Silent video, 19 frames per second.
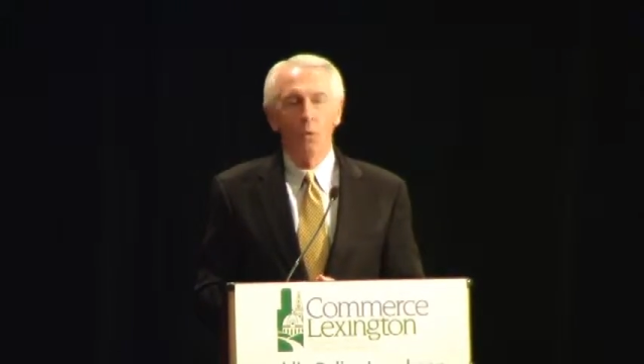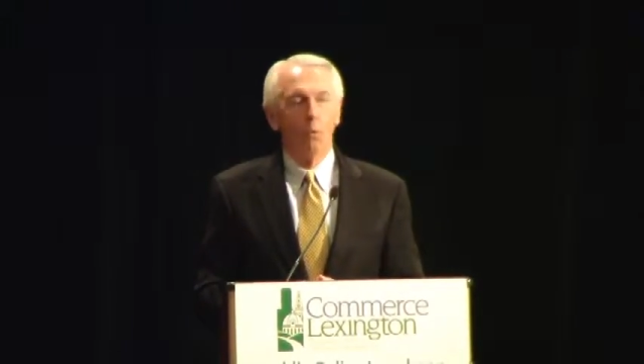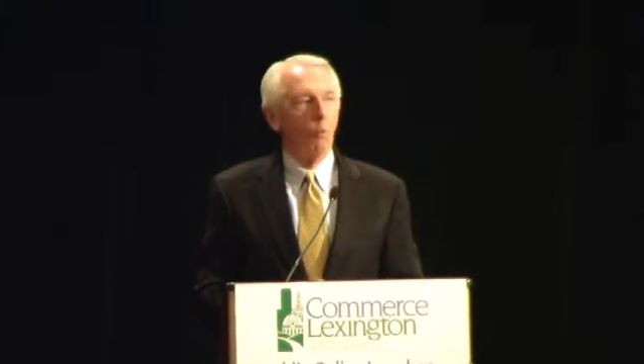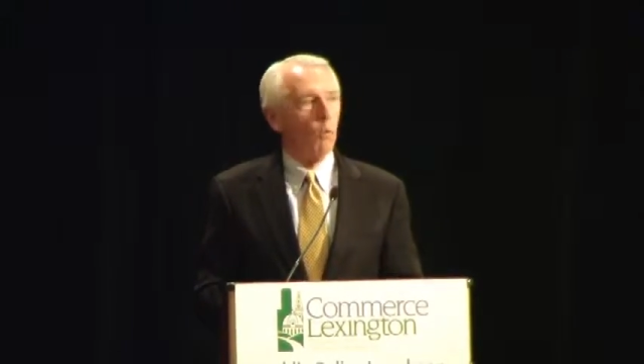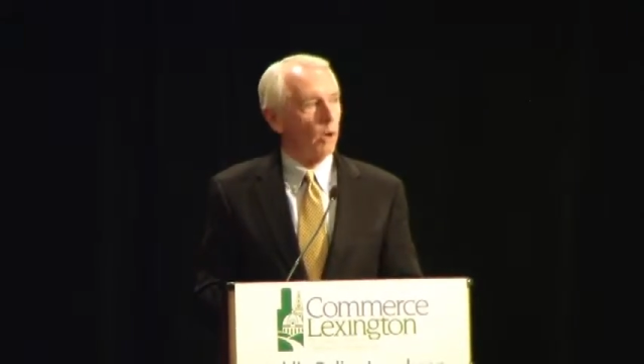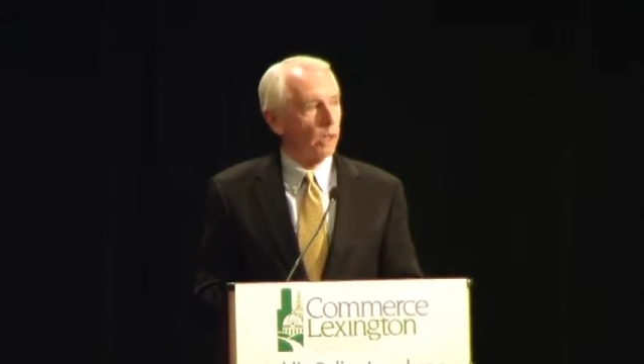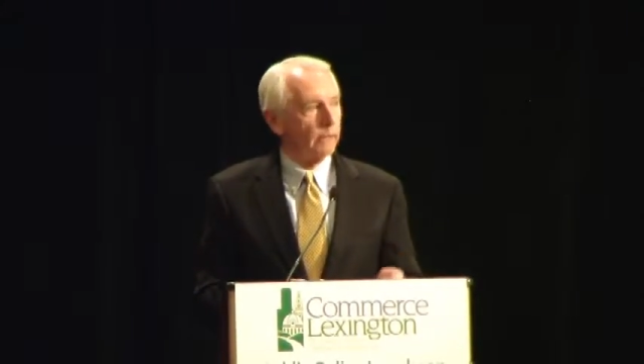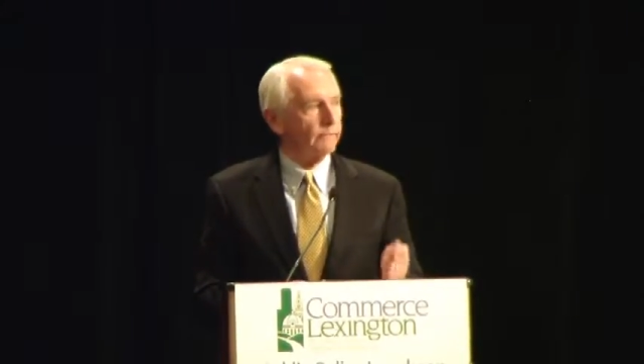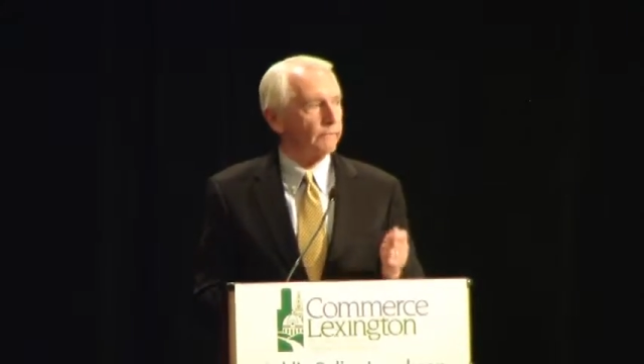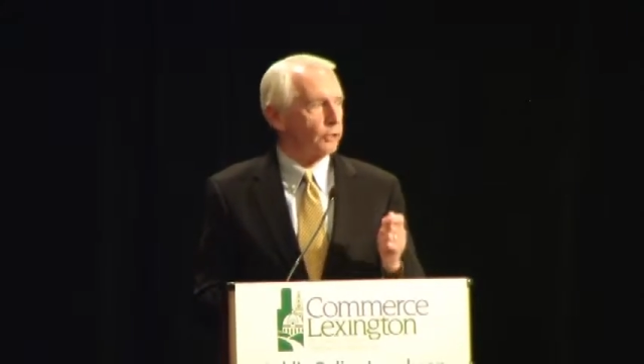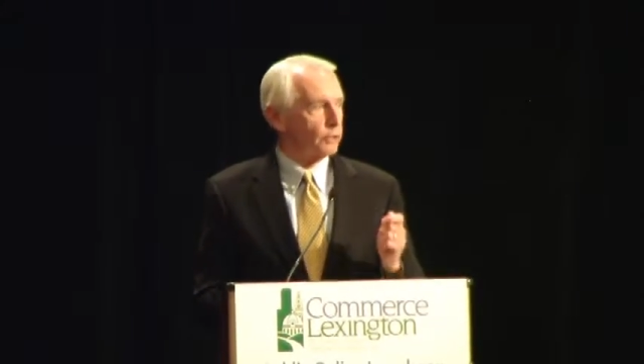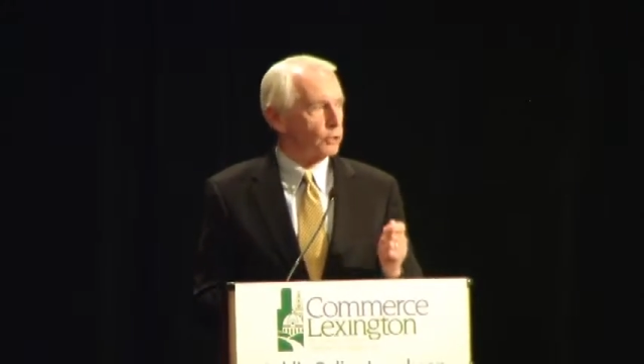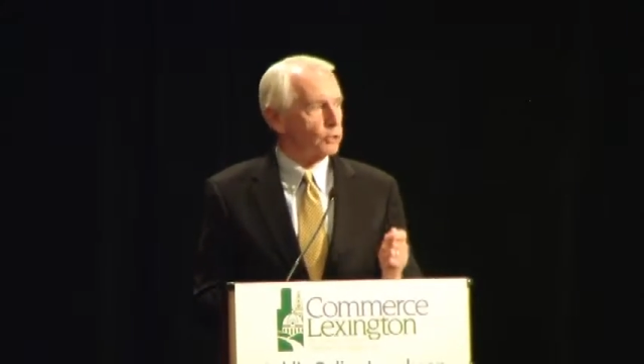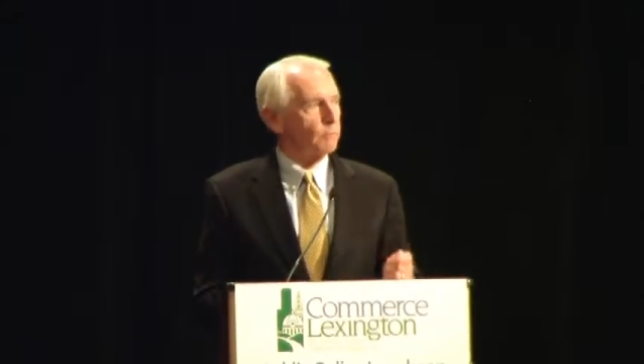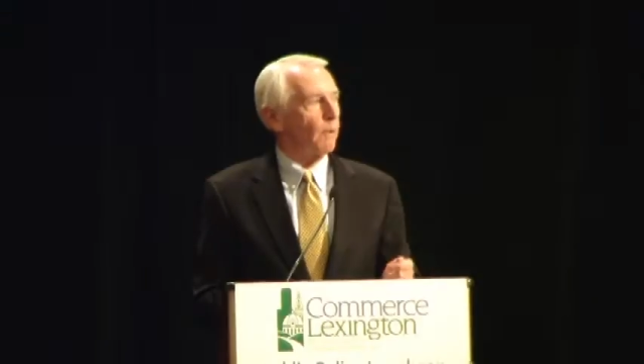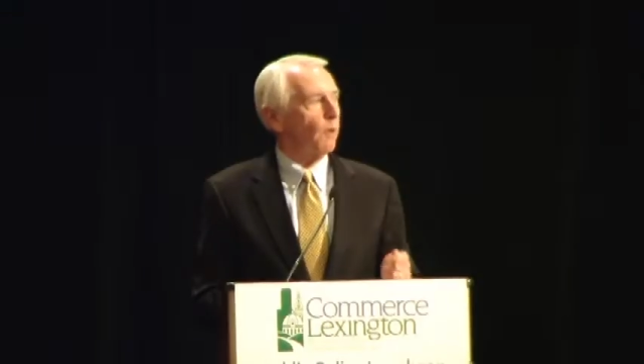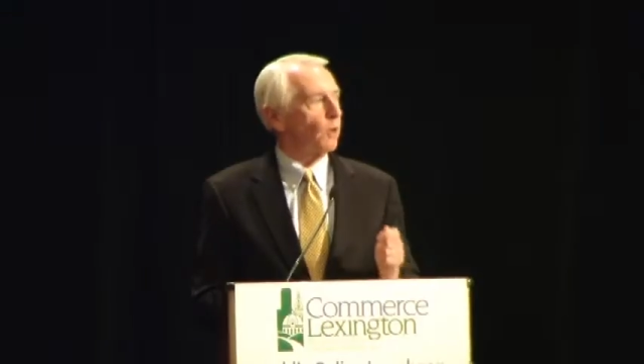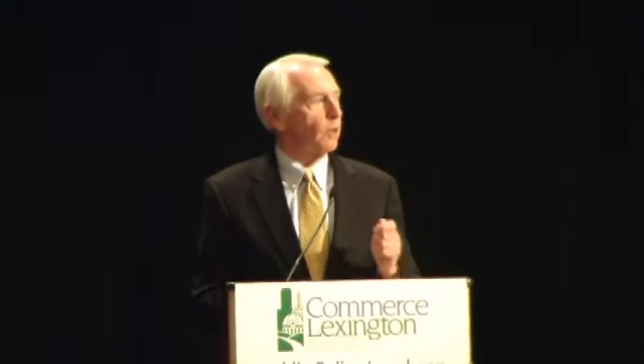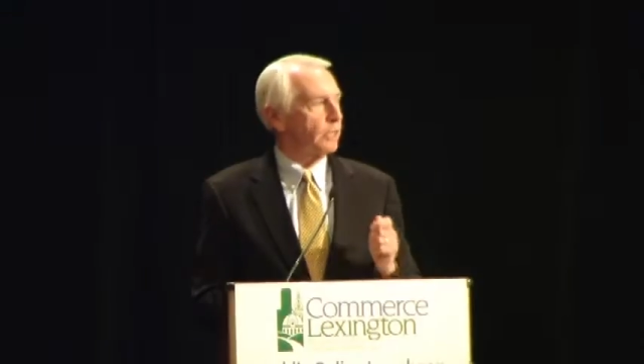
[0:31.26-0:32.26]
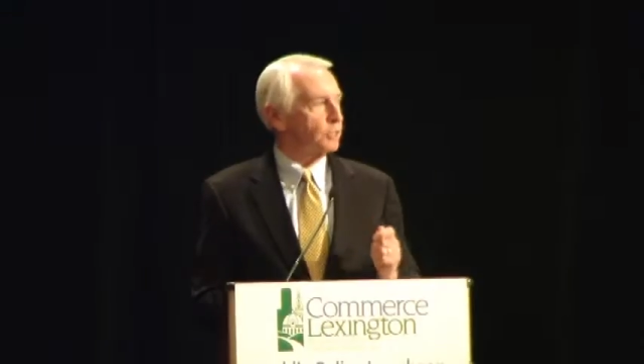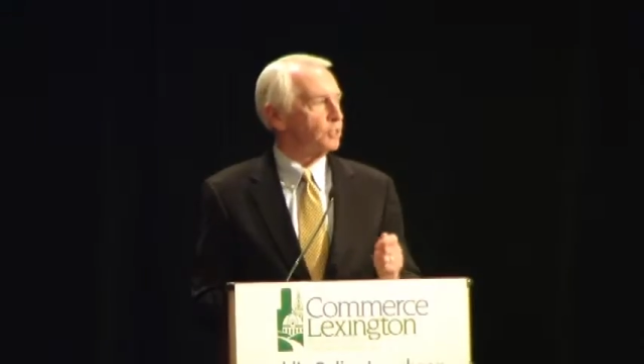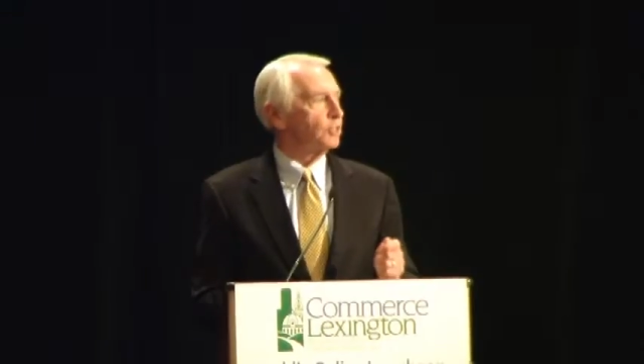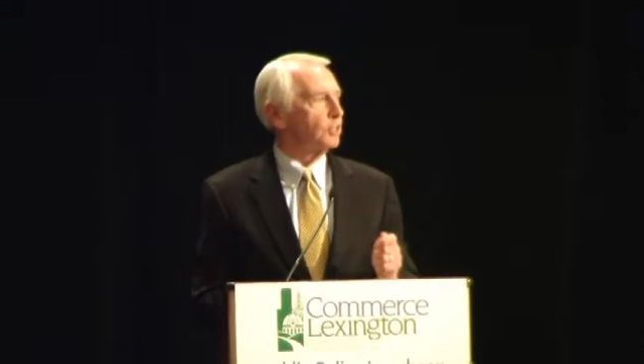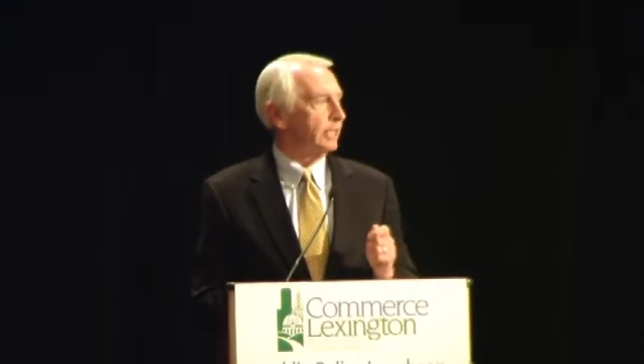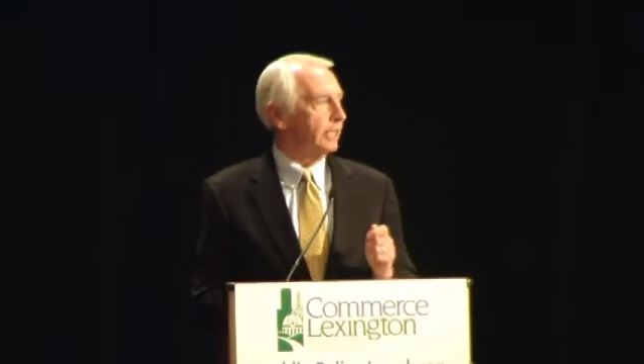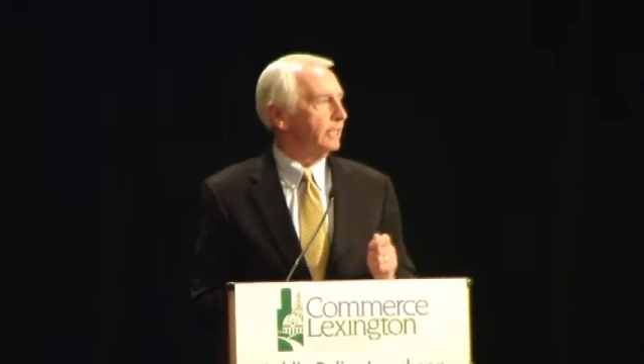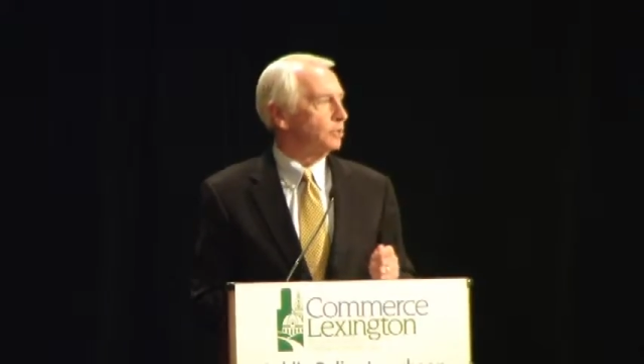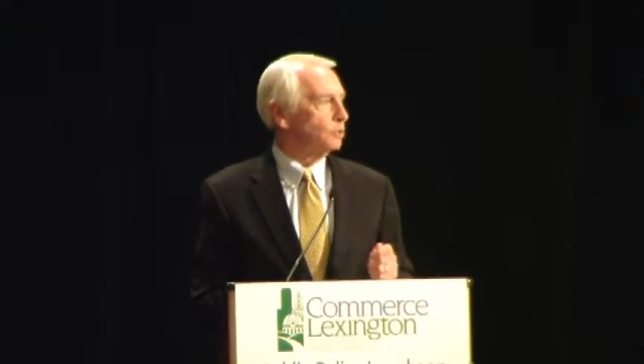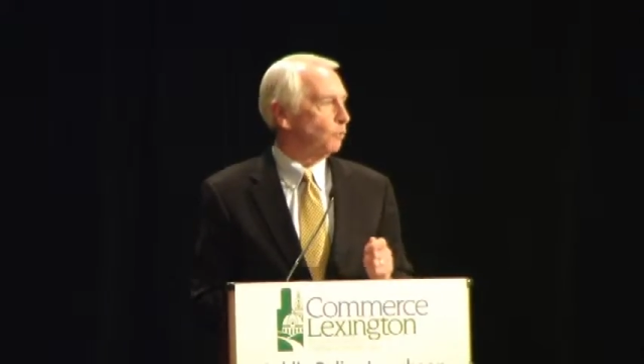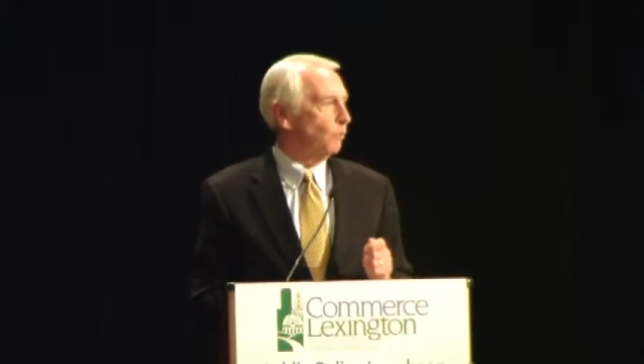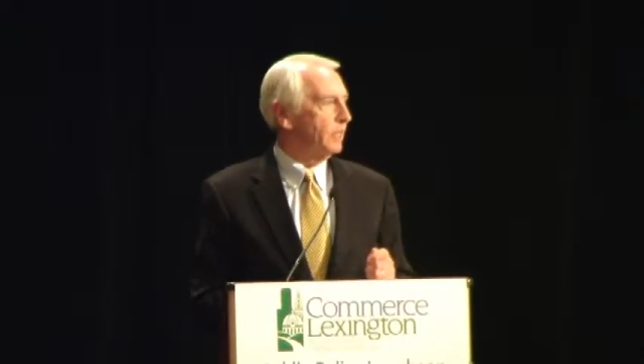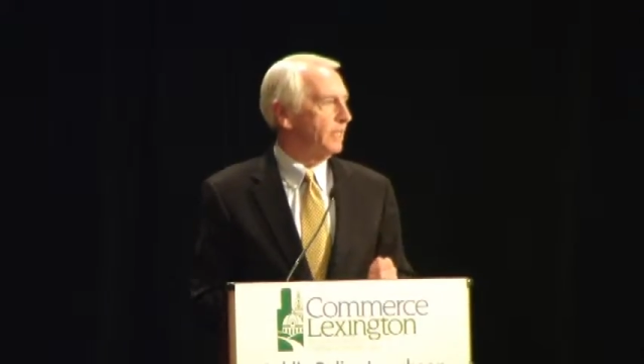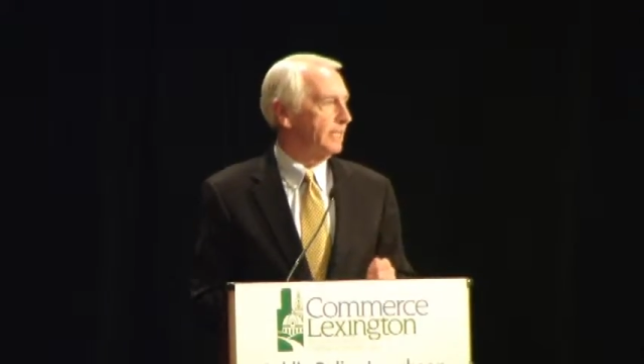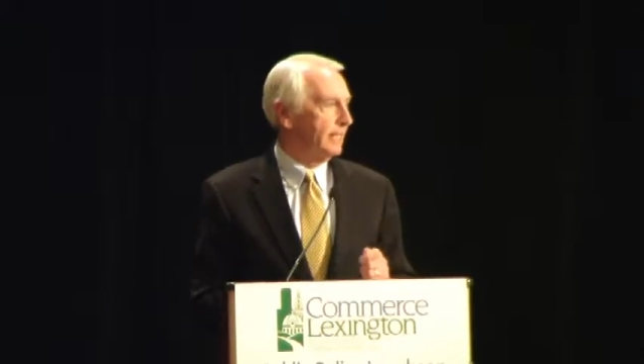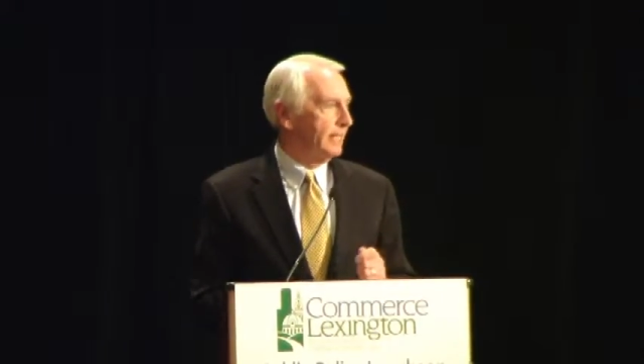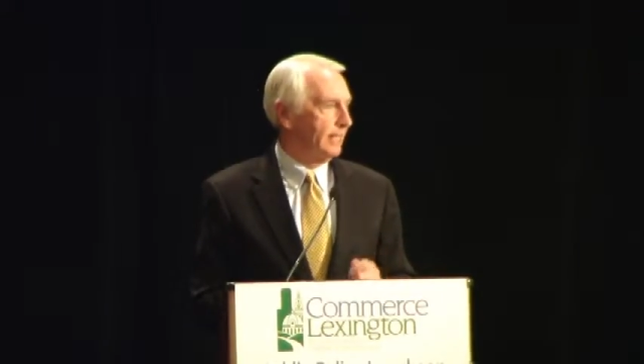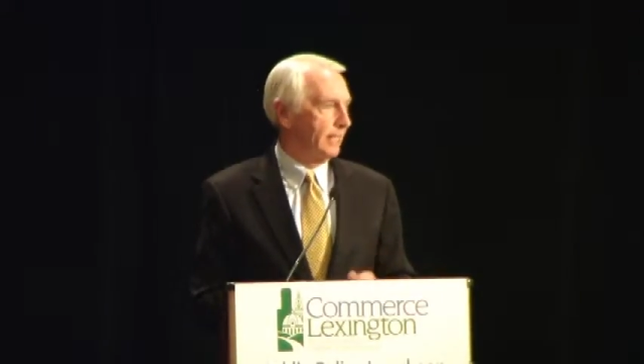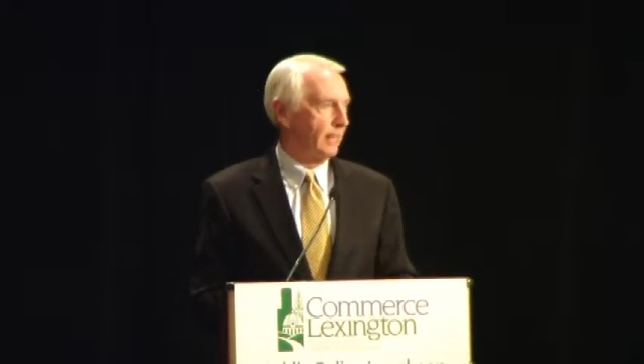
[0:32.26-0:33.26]
One of the smartest things we
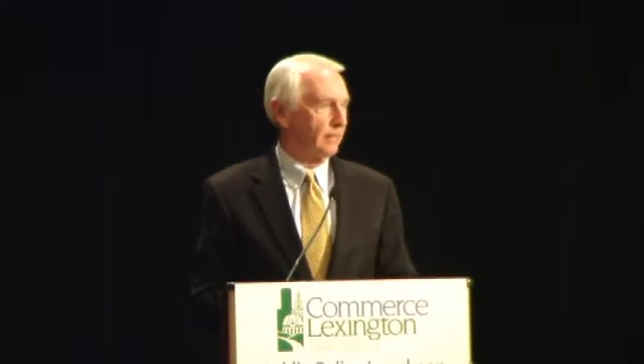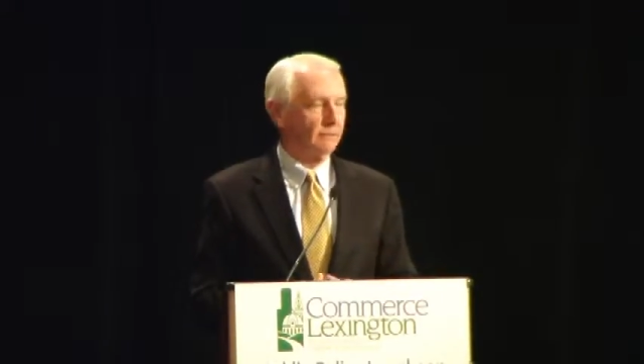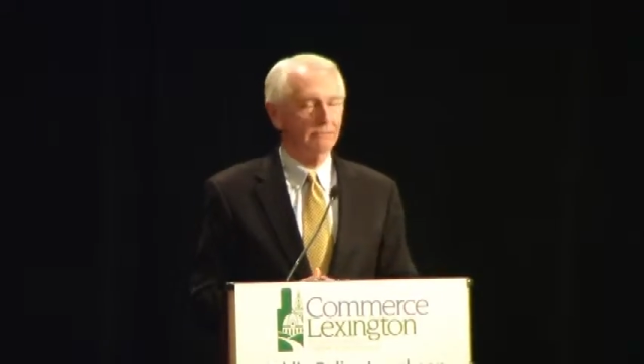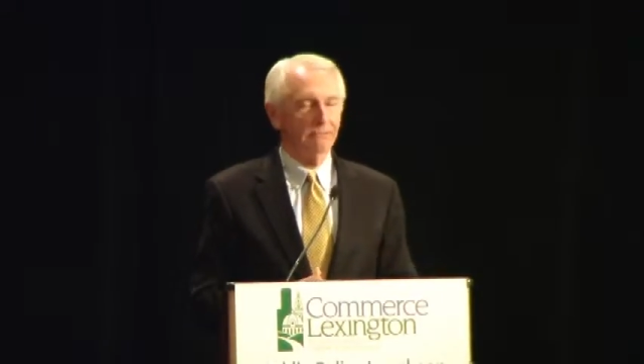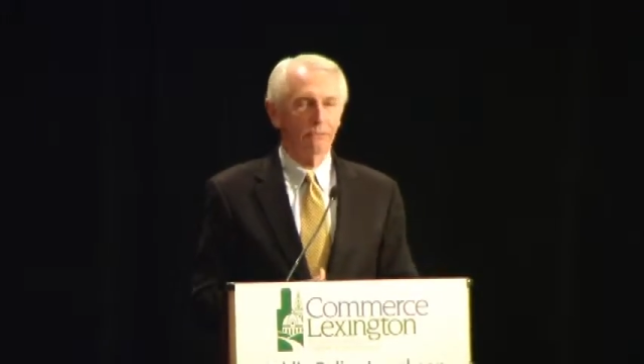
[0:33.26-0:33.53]
did